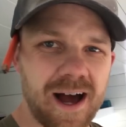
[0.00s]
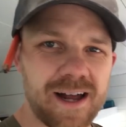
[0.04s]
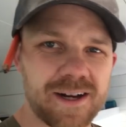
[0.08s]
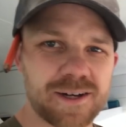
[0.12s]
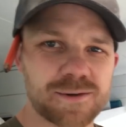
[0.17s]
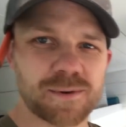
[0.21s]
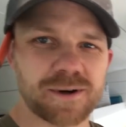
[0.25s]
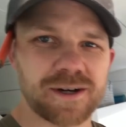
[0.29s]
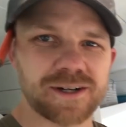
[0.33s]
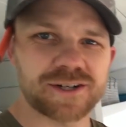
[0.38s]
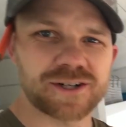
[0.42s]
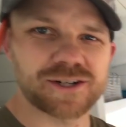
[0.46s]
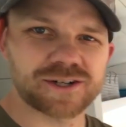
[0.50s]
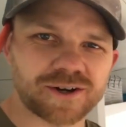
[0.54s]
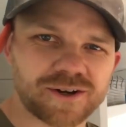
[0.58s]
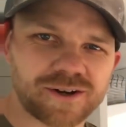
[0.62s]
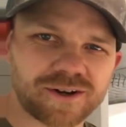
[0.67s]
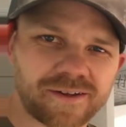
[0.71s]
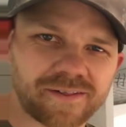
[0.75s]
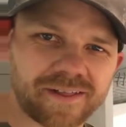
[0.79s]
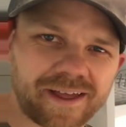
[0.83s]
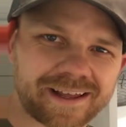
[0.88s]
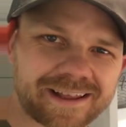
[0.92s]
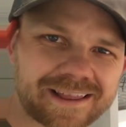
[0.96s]
I just wanna show
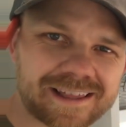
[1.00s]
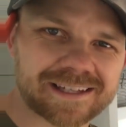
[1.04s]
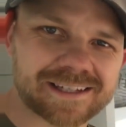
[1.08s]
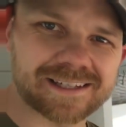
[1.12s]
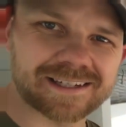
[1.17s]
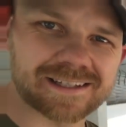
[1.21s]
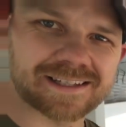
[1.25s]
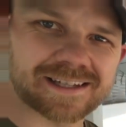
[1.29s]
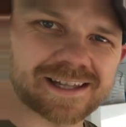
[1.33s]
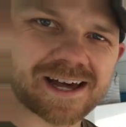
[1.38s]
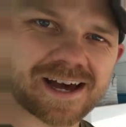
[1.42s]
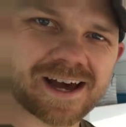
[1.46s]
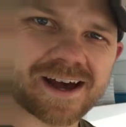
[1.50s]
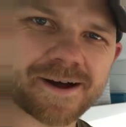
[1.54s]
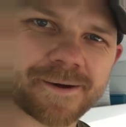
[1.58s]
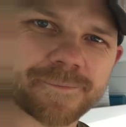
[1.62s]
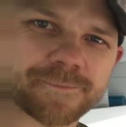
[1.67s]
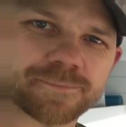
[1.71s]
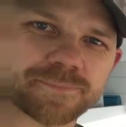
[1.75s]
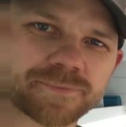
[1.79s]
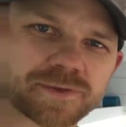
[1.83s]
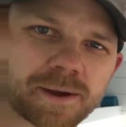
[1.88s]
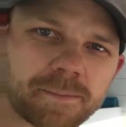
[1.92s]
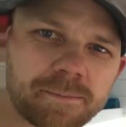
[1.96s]
you like this is the,
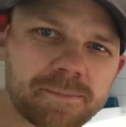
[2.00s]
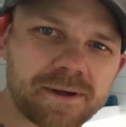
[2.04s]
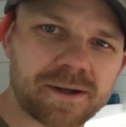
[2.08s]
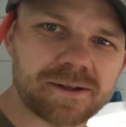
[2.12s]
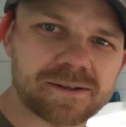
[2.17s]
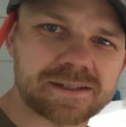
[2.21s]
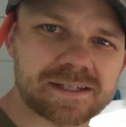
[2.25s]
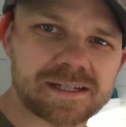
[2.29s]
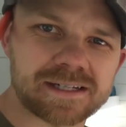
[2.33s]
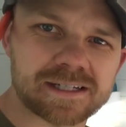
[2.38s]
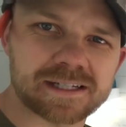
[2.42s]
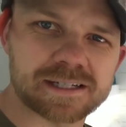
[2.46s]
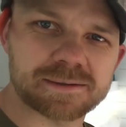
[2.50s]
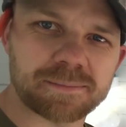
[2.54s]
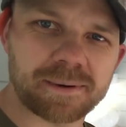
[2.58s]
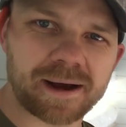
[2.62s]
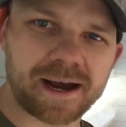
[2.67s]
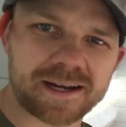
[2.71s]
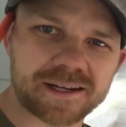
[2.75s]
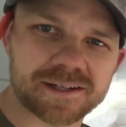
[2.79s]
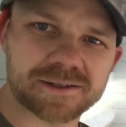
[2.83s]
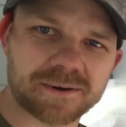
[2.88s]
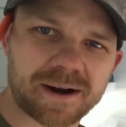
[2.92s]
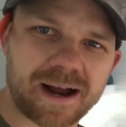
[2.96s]
the built-in
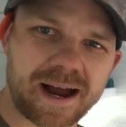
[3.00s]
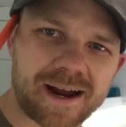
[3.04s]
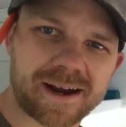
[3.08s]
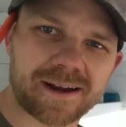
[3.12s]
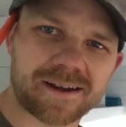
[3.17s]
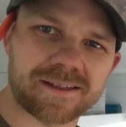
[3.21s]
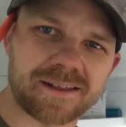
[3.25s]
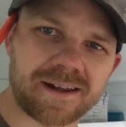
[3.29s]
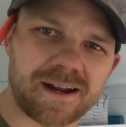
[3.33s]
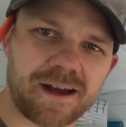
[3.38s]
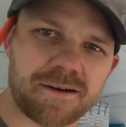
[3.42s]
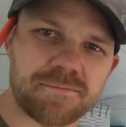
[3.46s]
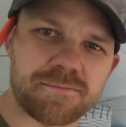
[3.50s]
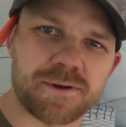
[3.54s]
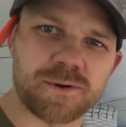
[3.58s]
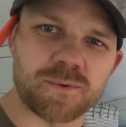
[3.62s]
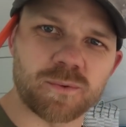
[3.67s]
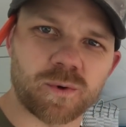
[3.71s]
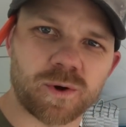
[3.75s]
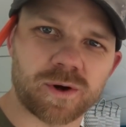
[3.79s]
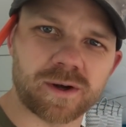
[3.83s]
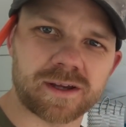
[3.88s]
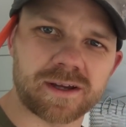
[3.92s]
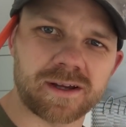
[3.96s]
spice rack that I've
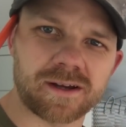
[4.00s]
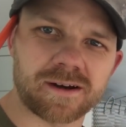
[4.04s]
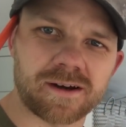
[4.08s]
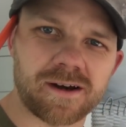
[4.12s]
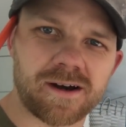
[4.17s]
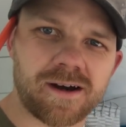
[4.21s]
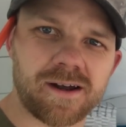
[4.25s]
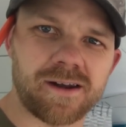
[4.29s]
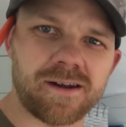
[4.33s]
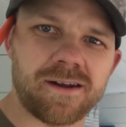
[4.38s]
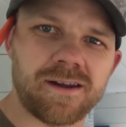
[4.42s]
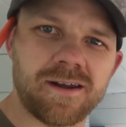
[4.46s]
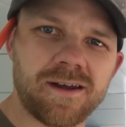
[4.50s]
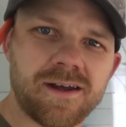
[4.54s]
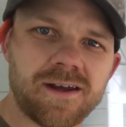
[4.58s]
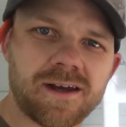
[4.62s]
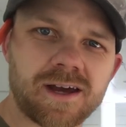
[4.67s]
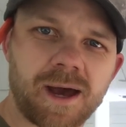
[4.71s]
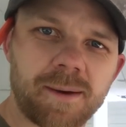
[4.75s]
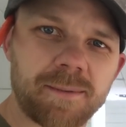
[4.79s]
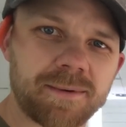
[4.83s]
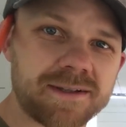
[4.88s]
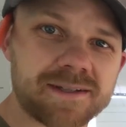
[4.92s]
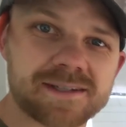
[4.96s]
been working on.
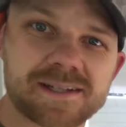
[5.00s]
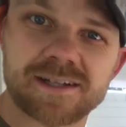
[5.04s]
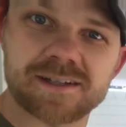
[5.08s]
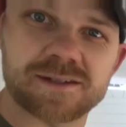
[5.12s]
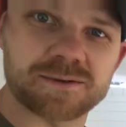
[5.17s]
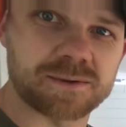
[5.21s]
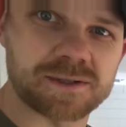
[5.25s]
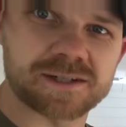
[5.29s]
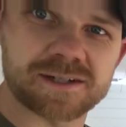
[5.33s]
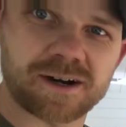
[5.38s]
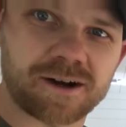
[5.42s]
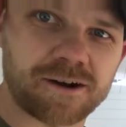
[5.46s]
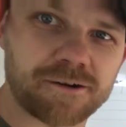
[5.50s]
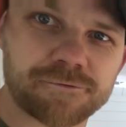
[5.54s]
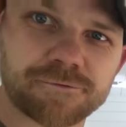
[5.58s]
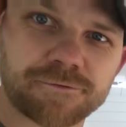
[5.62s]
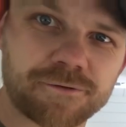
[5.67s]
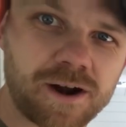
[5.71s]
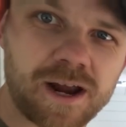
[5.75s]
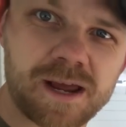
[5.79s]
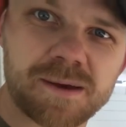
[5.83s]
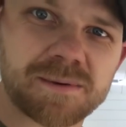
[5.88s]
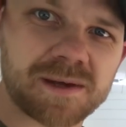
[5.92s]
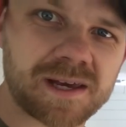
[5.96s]
I mean, since we started
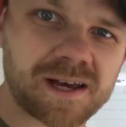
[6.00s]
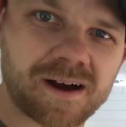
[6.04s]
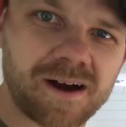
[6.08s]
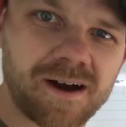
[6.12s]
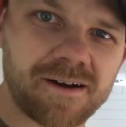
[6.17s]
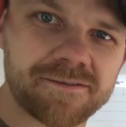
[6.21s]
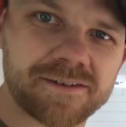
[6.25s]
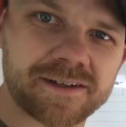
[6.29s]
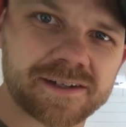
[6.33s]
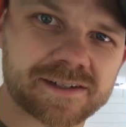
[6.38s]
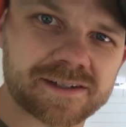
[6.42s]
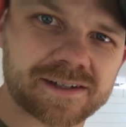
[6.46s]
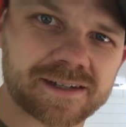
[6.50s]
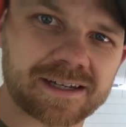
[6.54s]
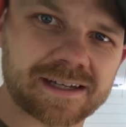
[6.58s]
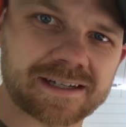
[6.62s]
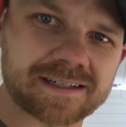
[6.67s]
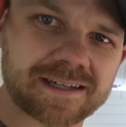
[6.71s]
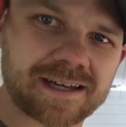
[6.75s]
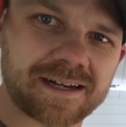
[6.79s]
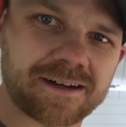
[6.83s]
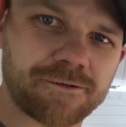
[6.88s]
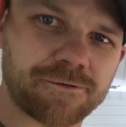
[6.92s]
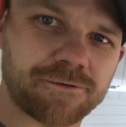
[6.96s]
framing, obviously,
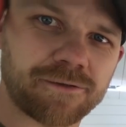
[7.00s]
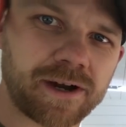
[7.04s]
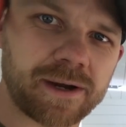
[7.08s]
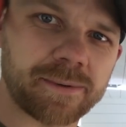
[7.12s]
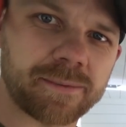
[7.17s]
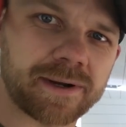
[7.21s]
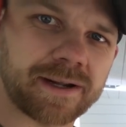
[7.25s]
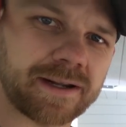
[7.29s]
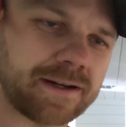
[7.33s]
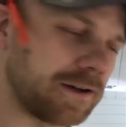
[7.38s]
because I had to frame it